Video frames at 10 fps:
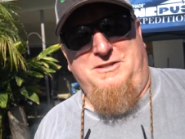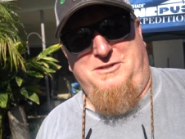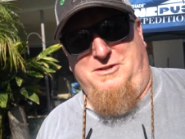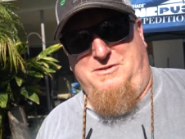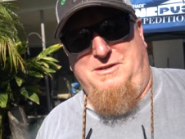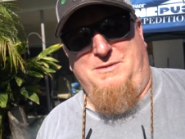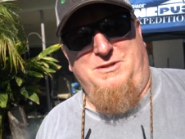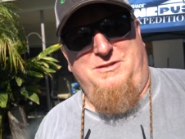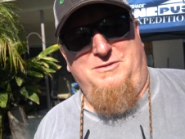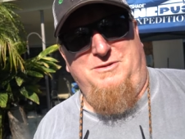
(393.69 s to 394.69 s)
so I'm
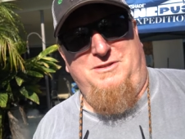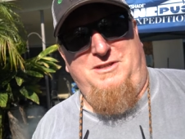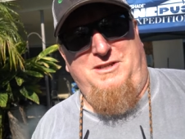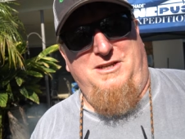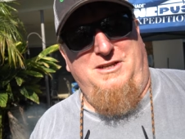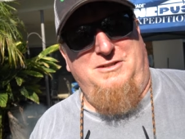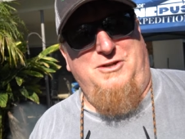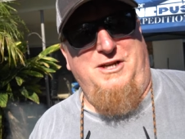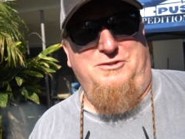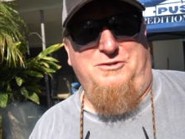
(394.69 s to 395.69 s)
going to do it the uh,
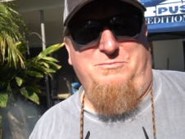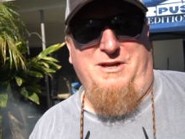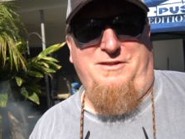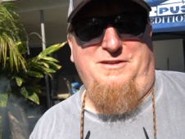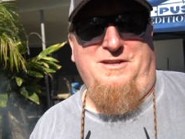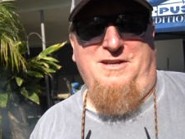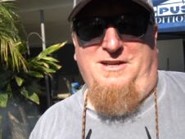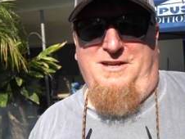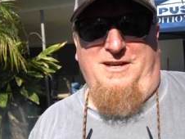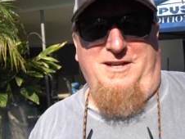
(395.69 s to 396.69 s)
tried and true method,
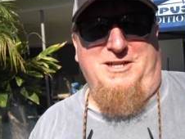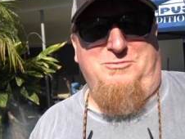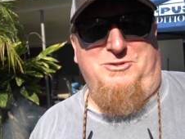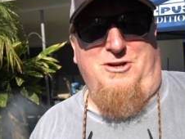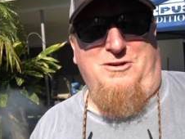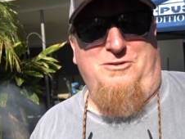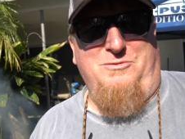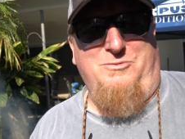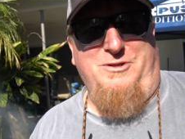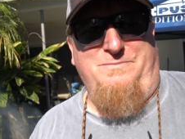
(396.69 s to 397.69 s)
and that's with charcoal
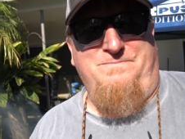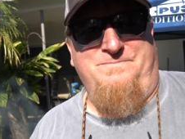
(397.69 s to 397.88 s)
and wood.